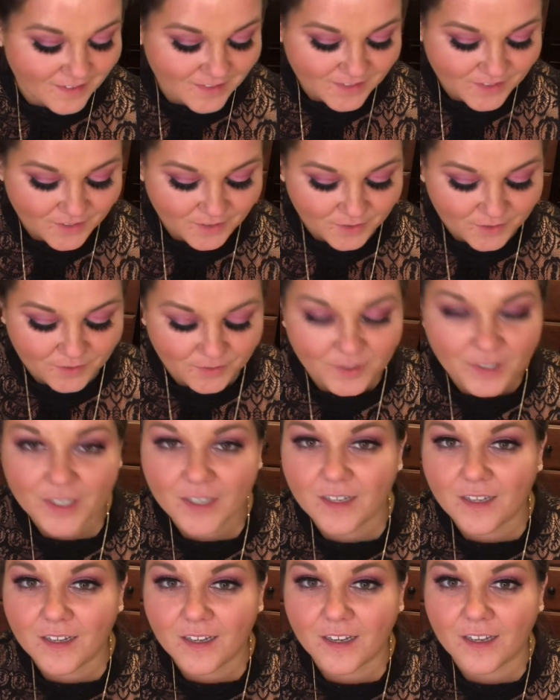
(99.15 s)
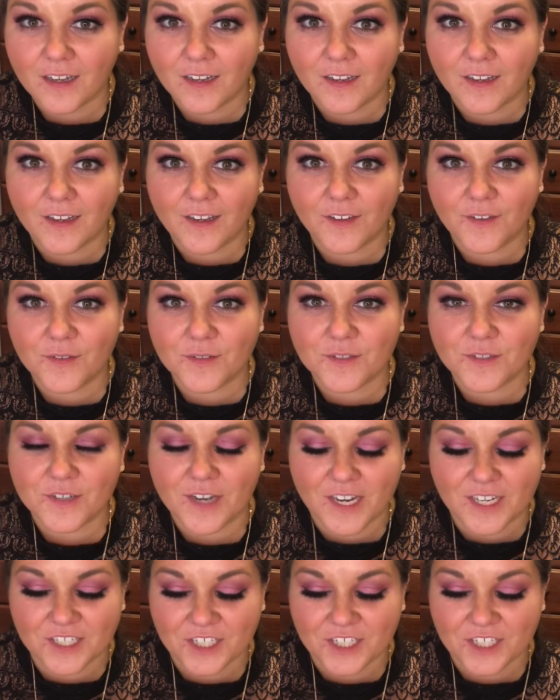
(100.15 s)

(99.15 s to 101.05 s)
So I use dry